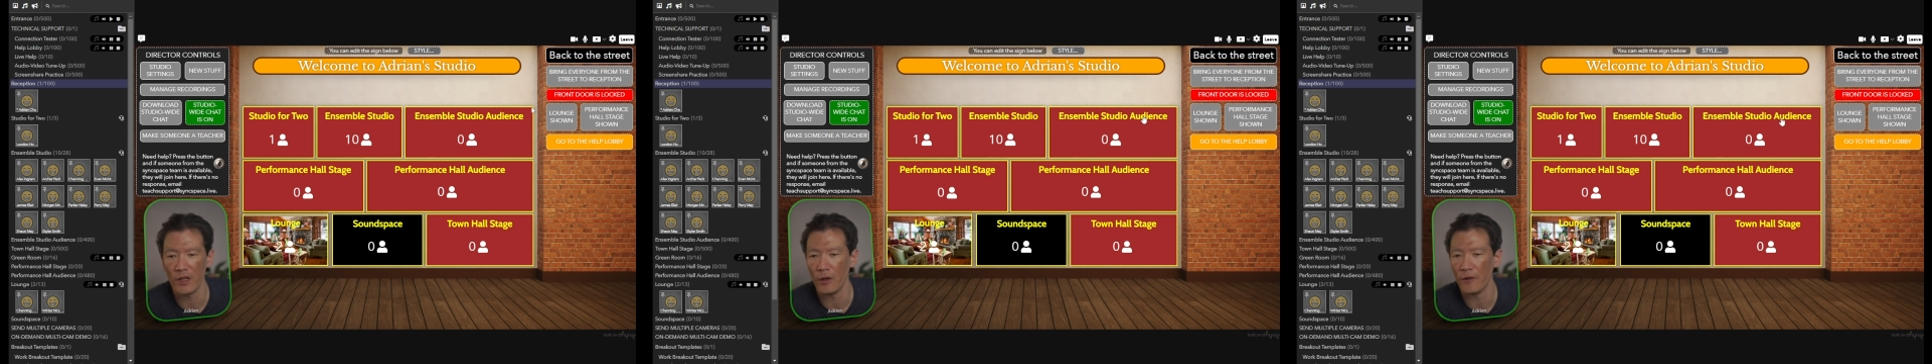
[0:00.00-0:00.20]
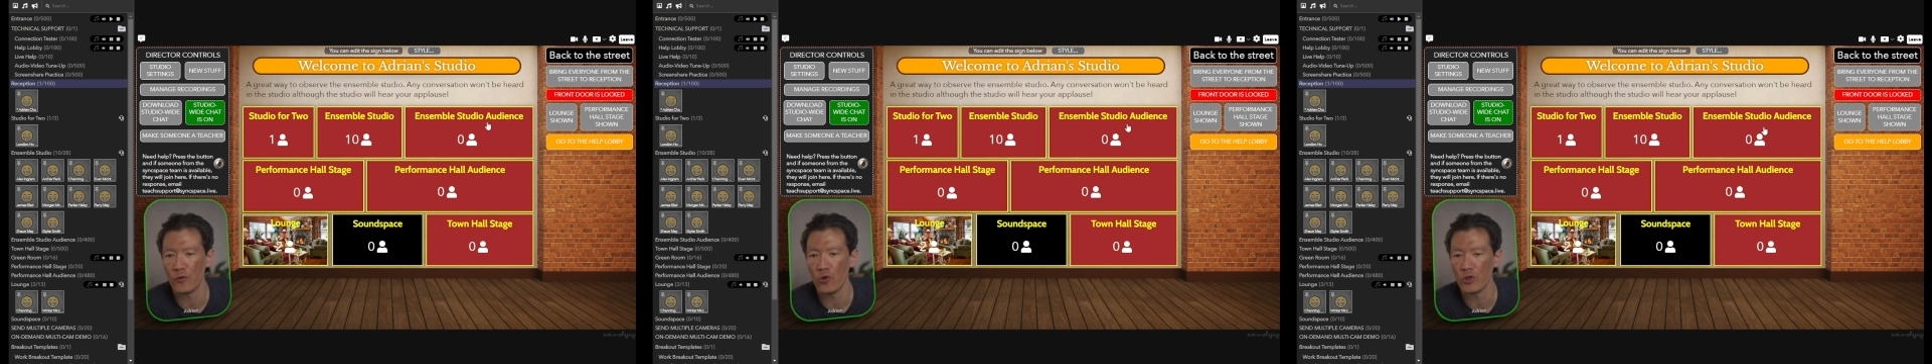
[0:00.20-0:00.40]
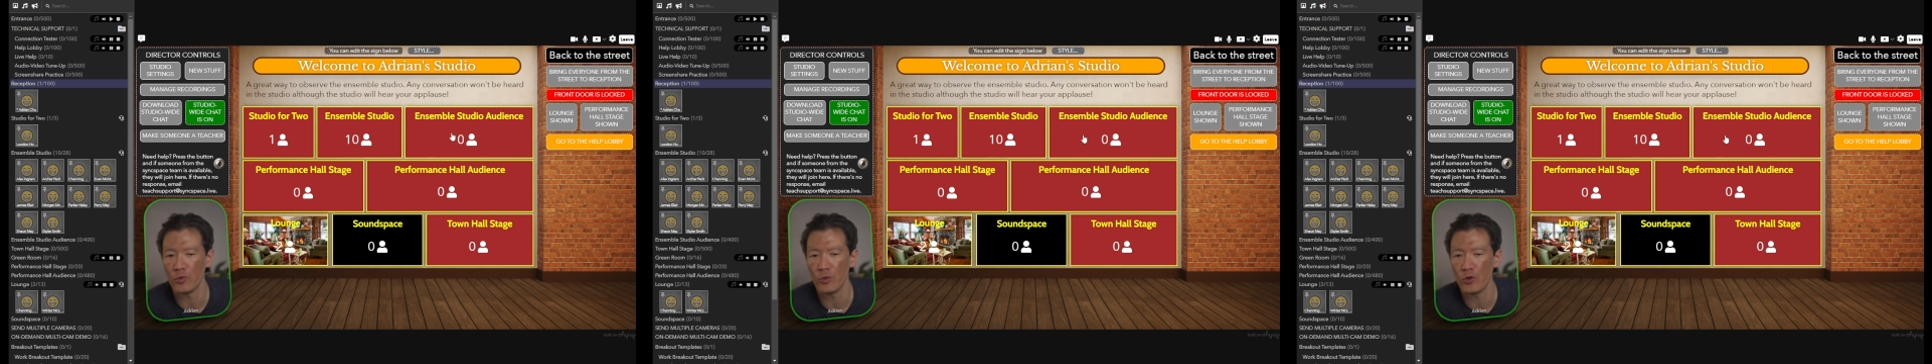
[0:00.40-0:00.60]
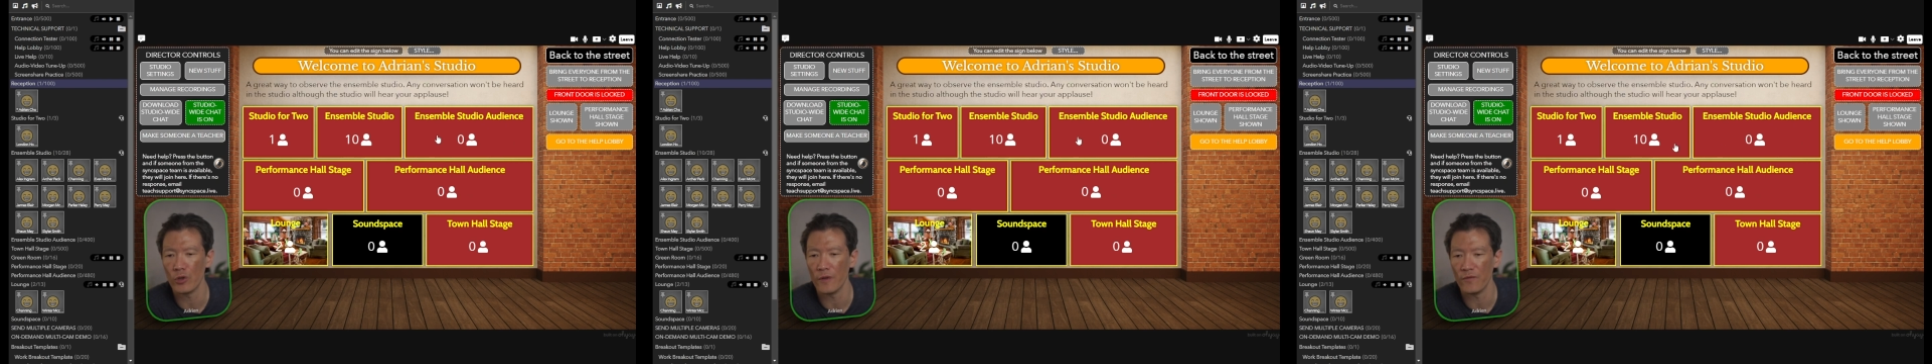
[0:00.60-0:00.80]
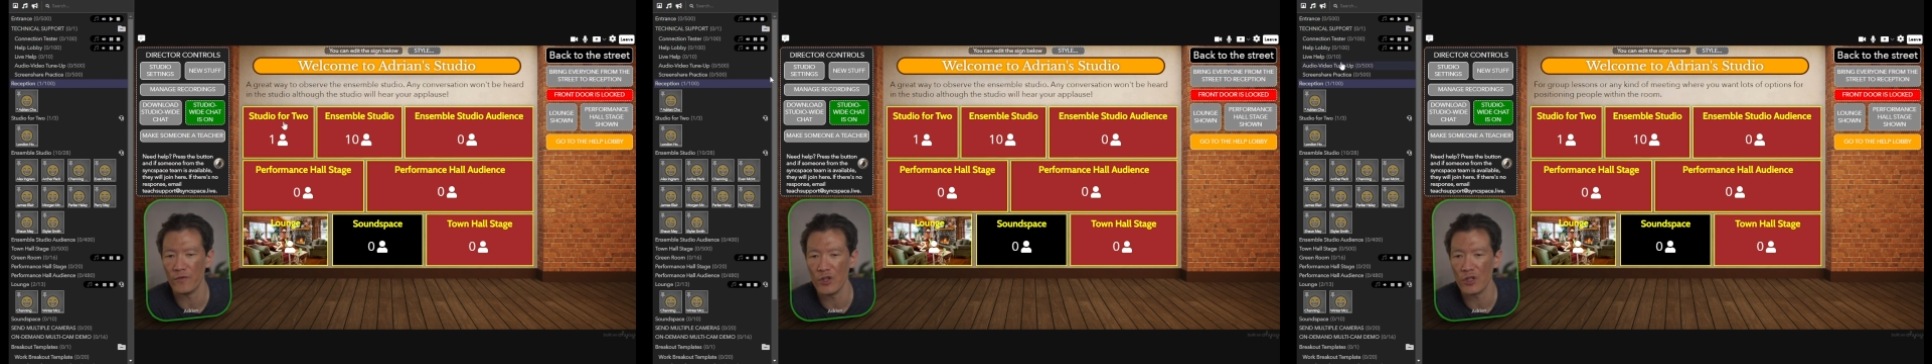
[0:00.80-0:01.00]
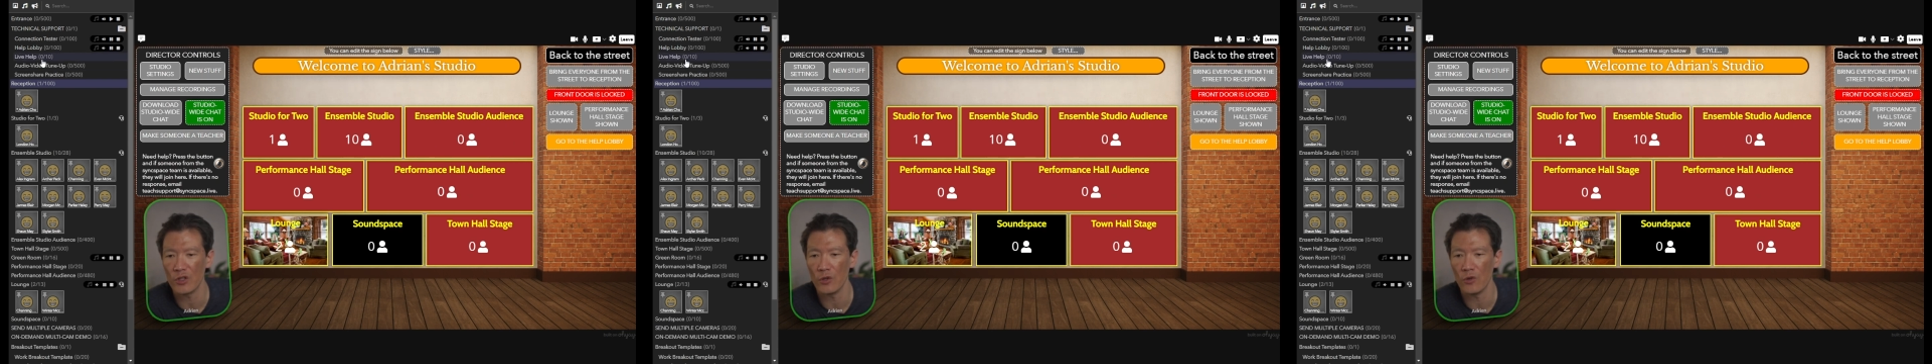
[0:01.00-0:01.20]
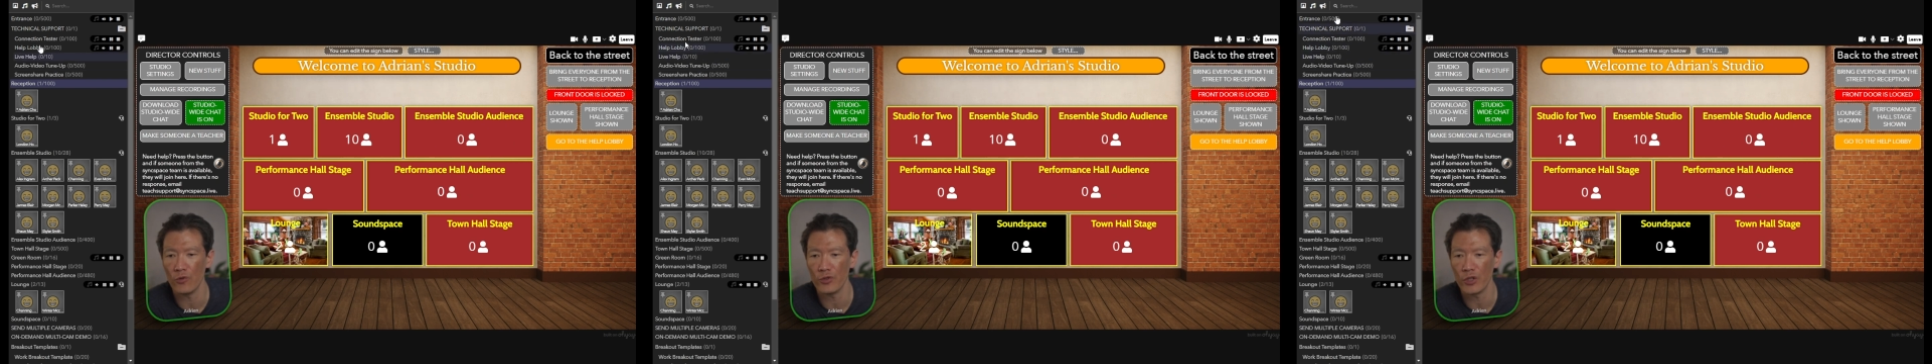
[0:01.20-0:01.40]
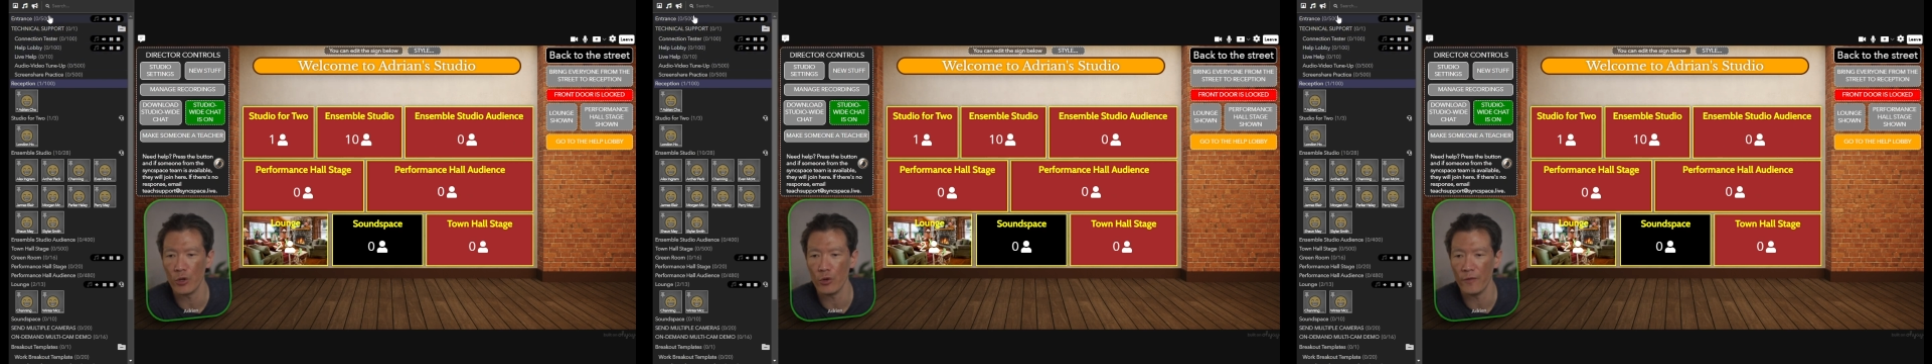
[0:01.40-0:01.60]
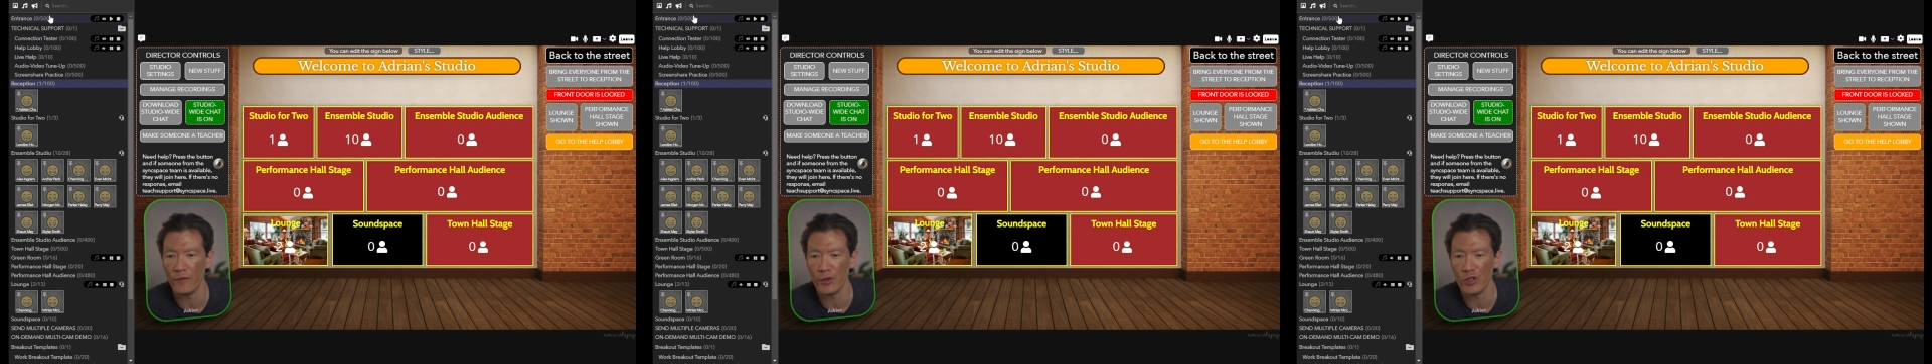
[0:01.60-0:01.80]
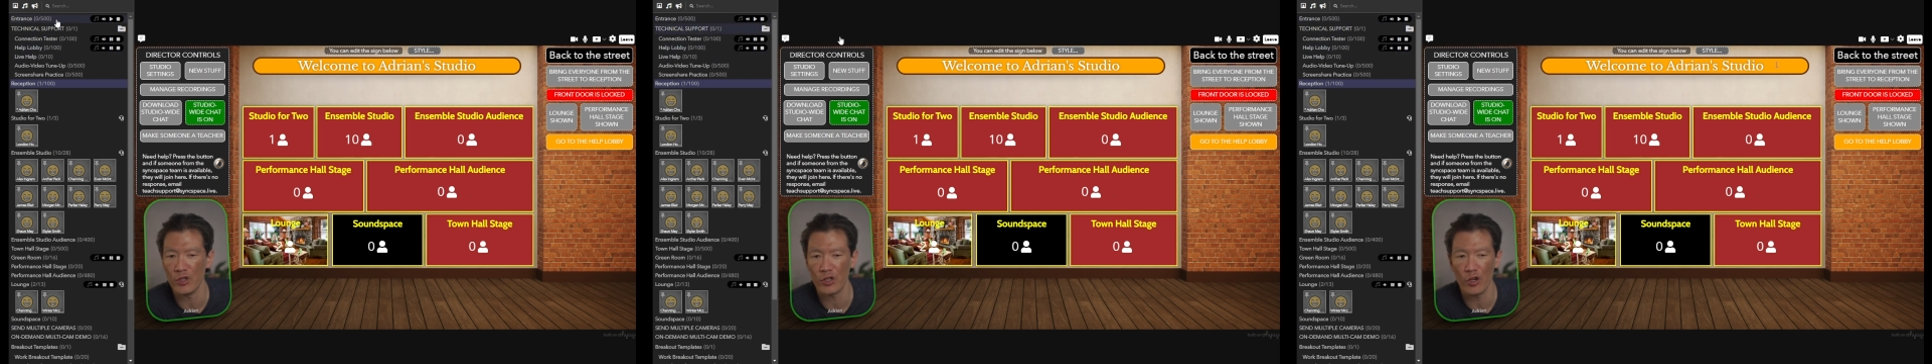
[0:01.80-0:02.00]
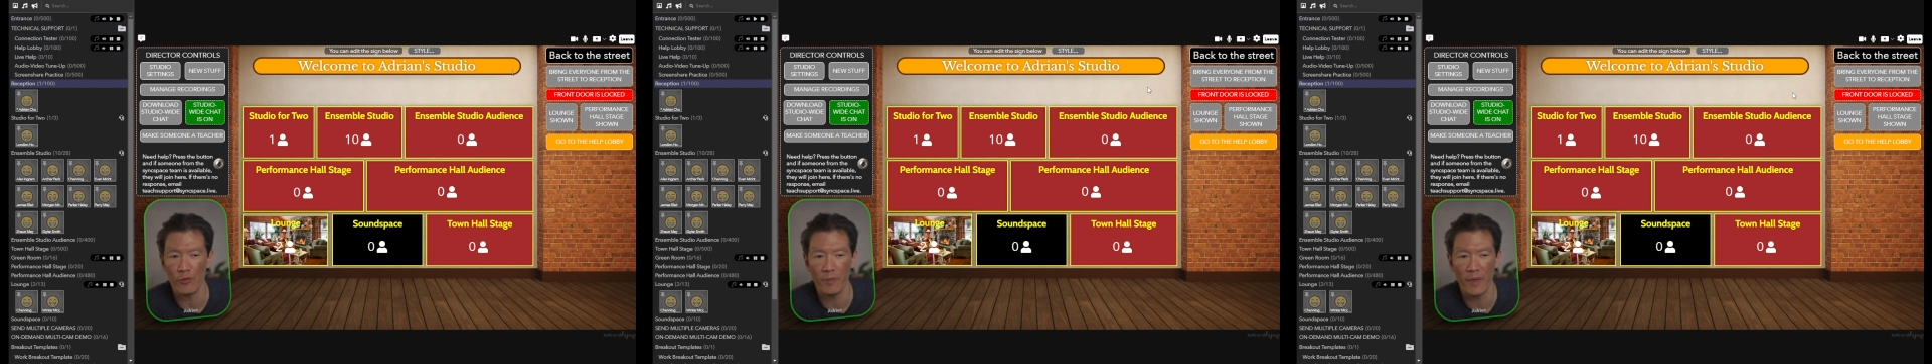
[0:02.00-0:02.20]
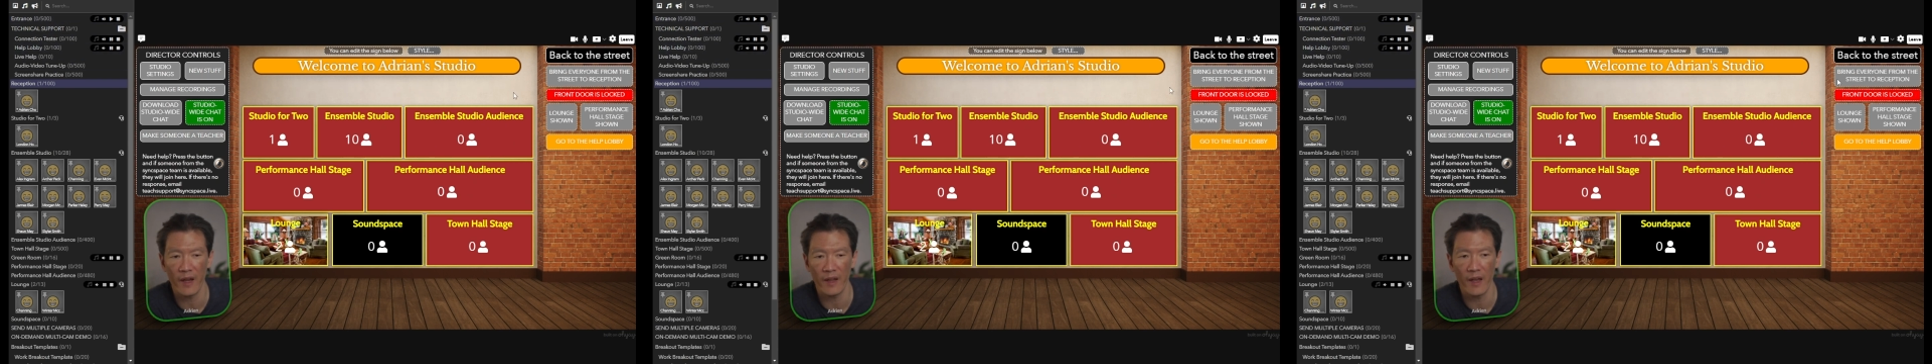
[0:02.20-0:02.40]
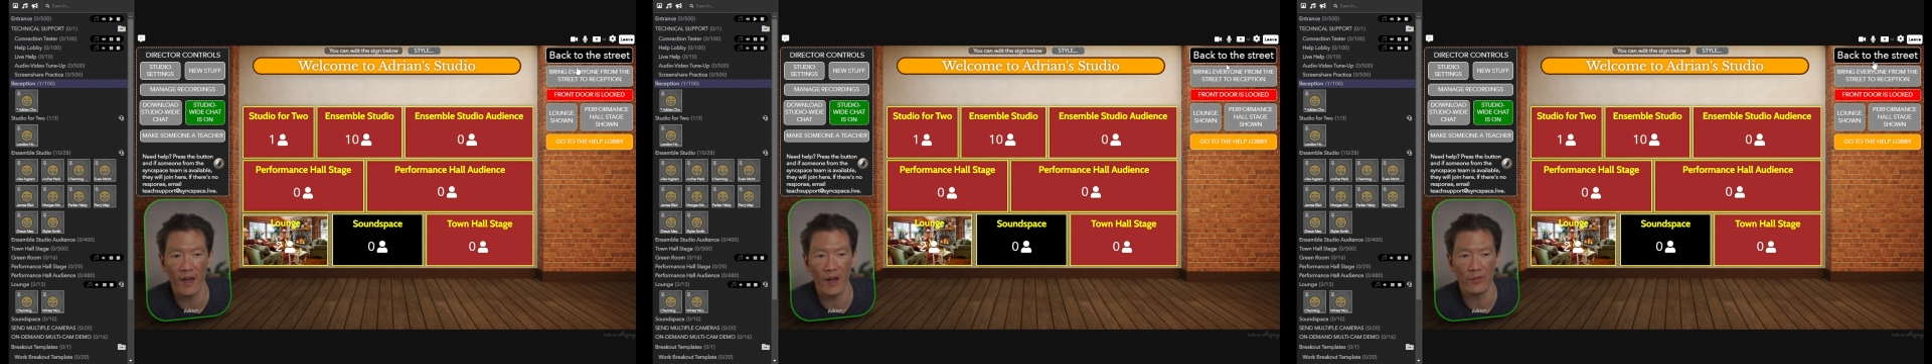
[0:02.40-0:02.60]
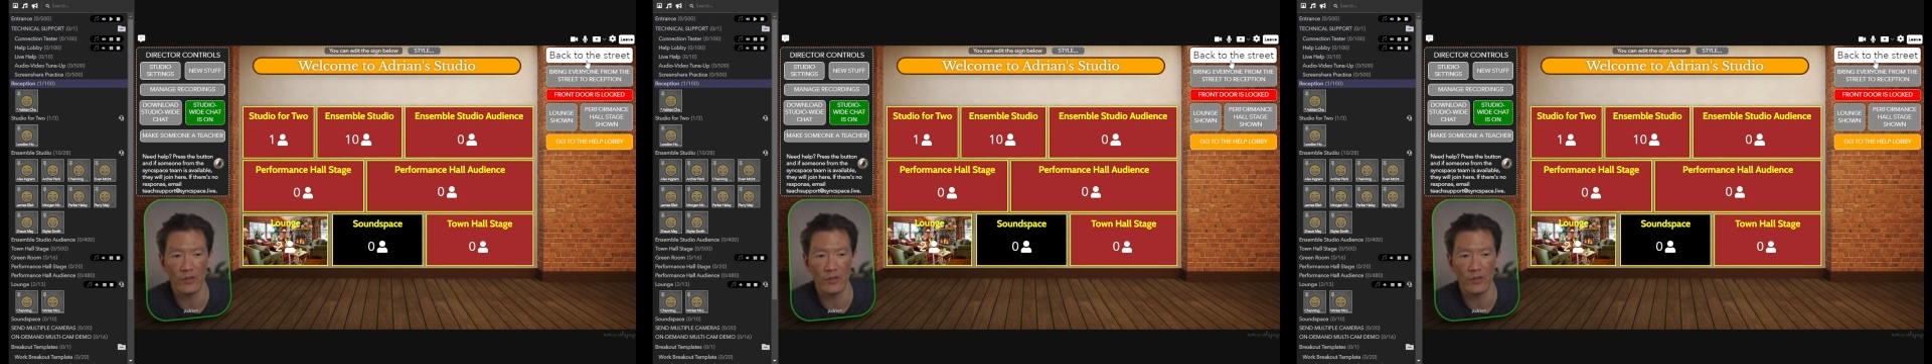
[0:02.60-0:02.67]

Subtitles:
Now, of course, we could have just also, if we just go back out